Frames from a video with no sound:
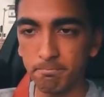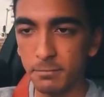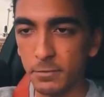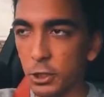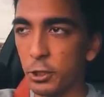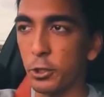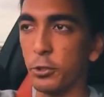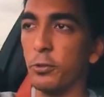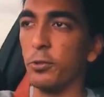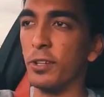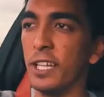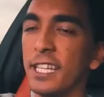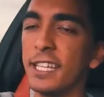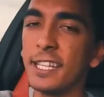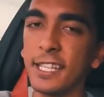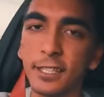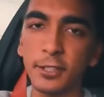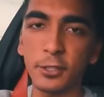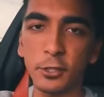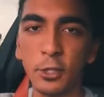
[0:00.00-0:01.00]
you know,
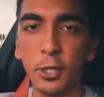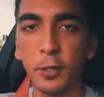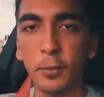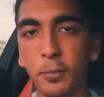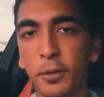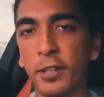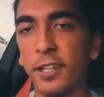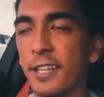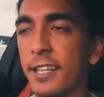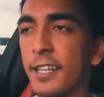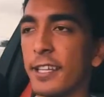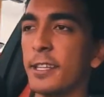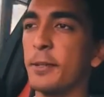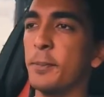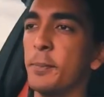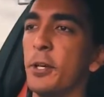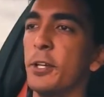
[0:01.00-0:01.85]
leather at the top, leather at the